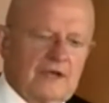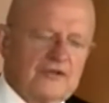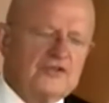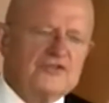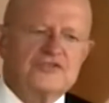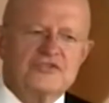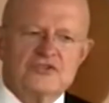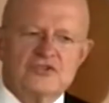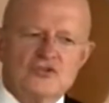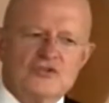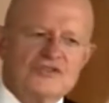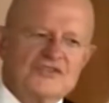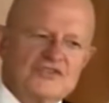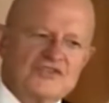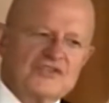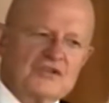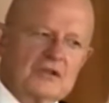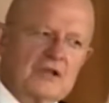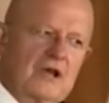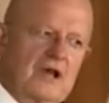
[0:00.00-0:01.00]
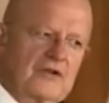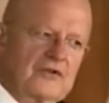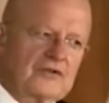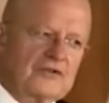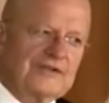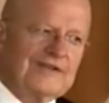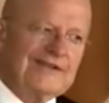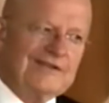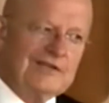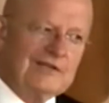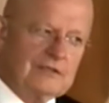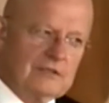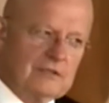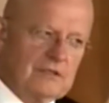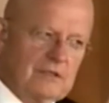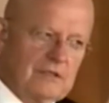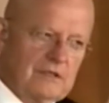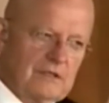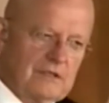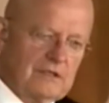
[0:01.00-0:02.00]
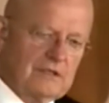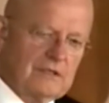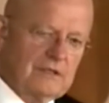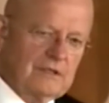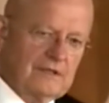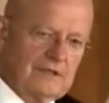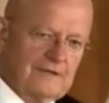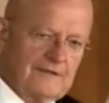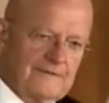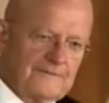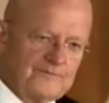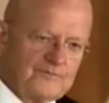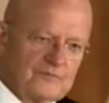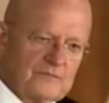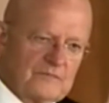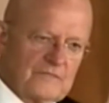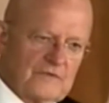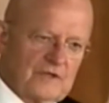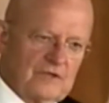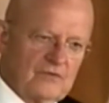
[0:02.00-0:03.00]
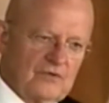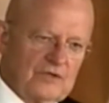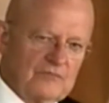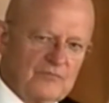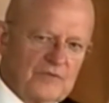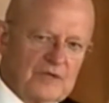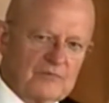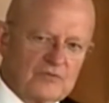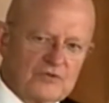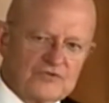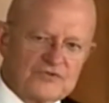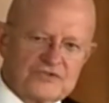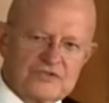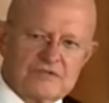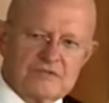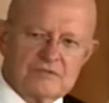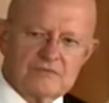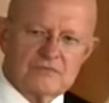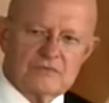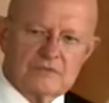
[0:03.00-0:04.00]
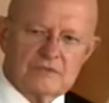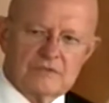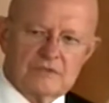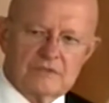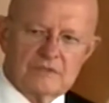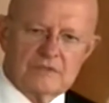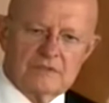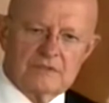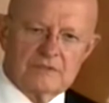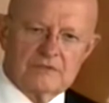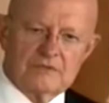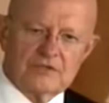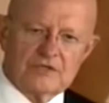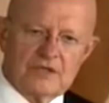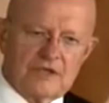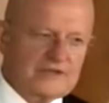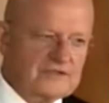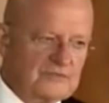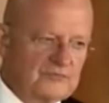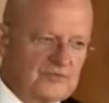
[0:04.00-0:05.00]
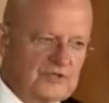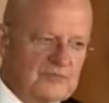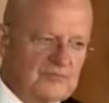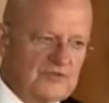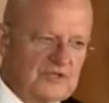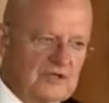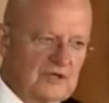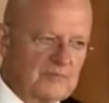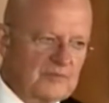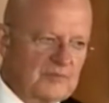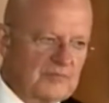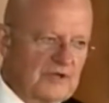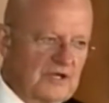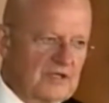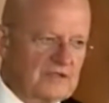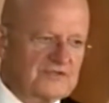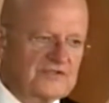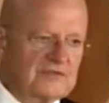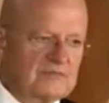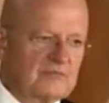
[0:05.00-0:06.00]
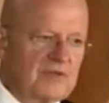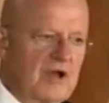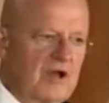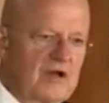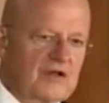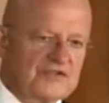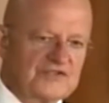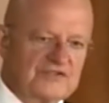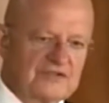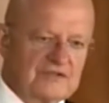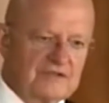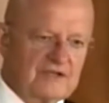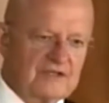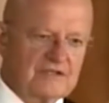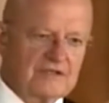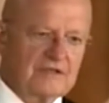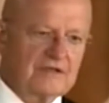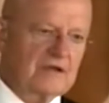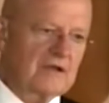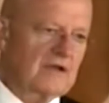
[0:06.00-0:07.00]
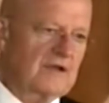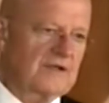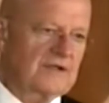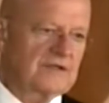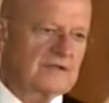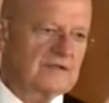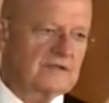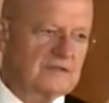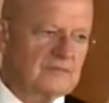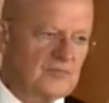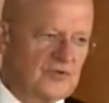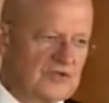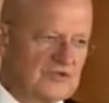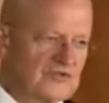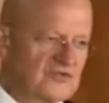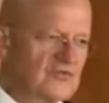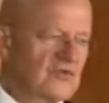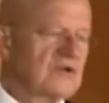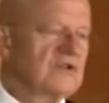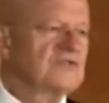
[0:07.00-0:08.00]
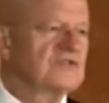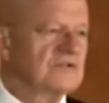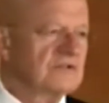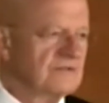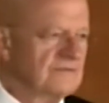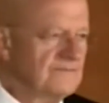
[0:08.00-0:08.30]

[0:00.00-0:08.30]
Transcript: used to use this a lot on the Hill when members would like to beat me up about some policy they didn't like in the administration.